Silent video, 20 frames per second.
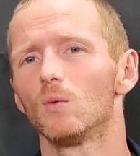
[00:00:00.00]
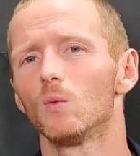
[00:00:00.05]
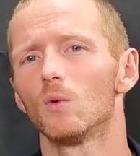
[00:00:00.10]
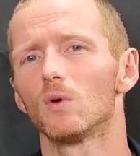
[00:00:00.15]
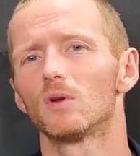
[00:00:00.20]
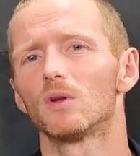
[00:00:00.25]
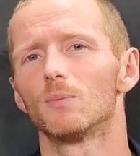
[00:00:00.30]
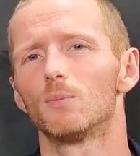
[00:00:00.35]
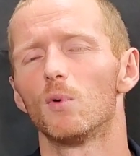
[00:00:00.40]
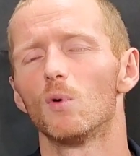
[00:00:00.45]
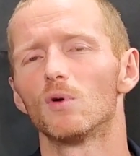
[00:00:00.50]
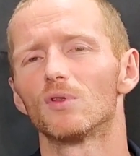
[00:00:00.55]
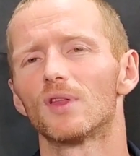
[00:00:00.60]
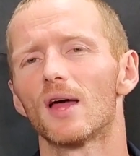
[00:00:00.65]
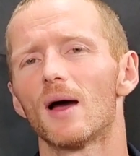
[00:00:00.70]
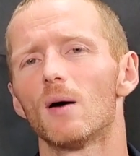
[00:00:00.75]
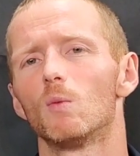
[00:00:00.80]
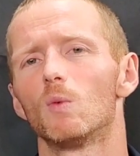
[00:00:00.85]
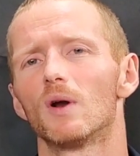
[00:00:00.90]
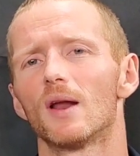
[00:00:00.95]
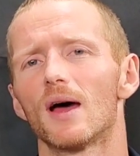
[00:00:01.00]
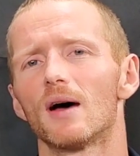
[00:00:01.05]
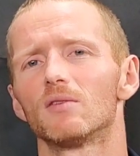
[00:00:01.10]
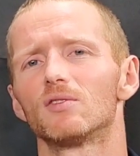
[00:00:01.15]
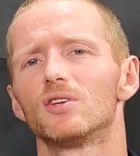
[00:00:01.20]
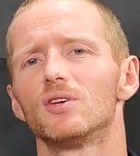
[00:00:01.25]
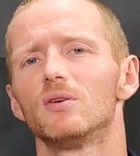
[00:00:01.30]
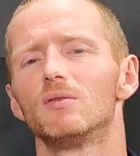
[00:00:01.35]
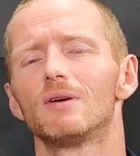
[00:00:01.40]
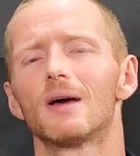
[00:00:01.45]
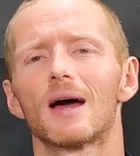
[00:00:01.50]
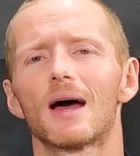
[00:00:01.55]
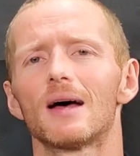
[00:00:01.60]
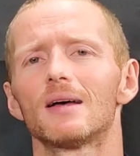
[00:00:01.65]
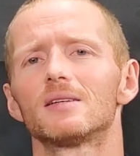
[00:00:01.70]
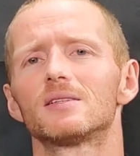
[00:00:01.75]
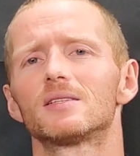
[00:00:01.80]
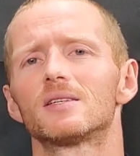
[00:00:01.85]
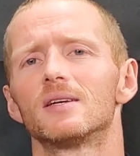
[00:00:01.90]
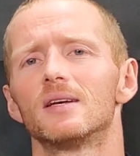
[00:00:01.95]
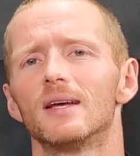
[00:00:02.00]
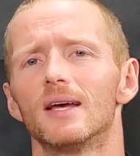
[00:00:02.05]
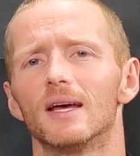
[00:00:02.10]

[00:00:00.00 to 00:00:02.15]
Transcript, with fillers: wanted to point that one out to you guys.